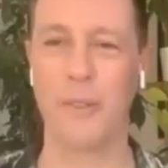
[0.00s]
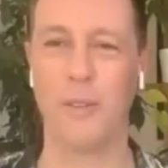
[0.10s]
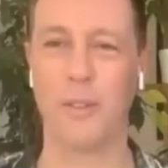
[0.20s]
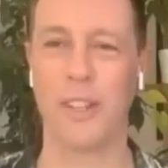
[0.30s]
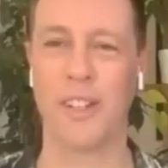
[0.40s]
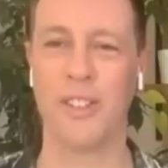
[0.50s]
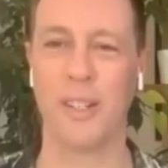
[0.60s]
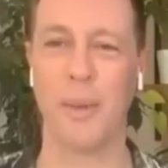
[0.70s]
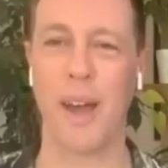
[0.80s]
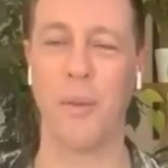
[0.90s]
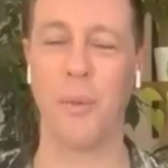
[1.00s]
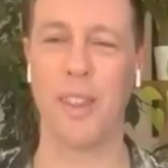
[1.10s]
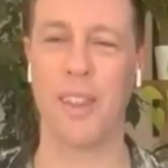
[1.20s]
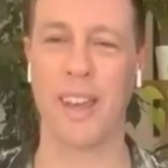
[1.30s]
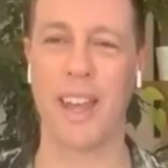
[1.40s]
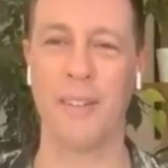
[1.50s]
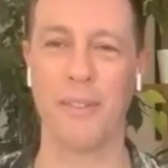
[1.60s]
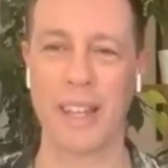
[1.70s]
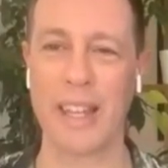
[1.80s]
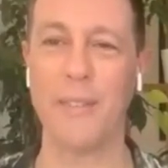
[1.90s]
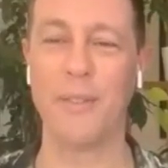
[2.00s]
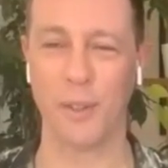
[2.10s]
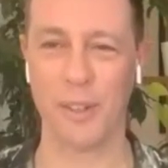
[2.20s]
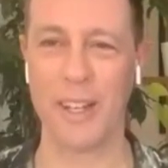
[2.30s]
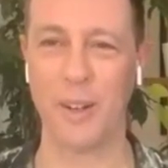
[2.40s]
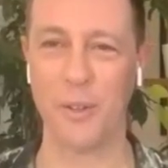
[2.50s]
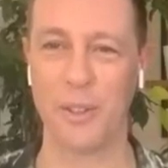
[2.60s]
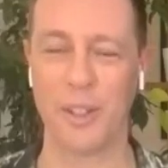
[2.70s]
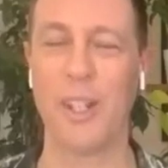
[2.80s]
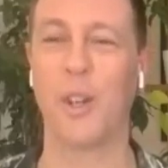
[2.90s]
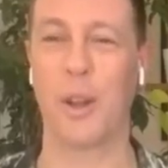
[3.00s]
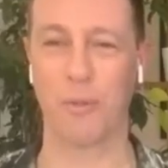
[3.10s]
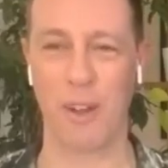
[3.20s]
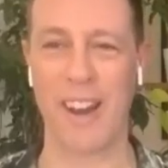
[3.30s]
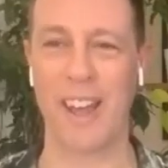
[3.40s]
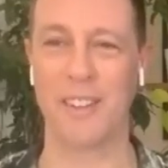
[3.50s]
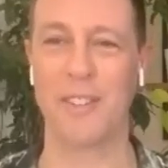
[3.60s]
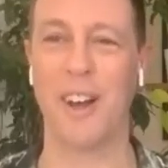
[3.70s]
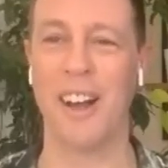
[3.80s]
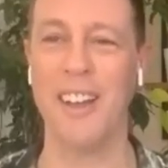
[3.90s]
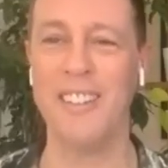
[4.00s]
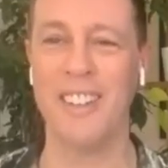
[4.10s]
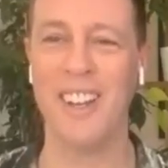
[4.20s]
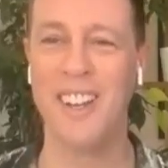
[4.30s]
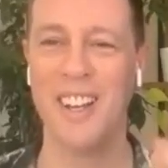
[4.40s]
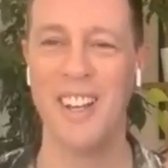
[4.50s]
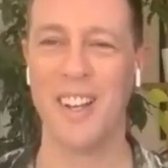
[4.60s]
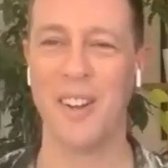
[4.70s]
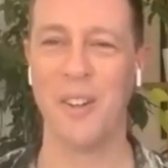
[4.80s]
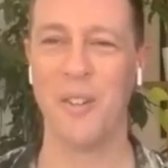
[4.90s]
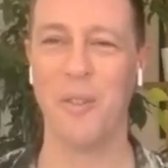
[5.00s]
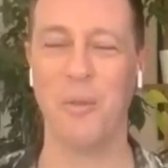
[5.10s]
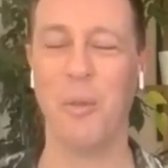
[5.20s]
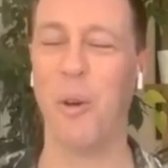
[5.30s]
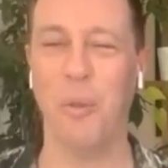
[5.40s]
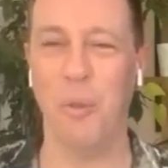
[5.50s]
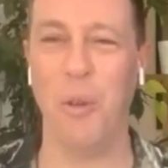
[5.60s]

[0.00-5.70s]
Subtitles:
of a conversation about whether they have leaves or needles, and you did a quick run outside. Where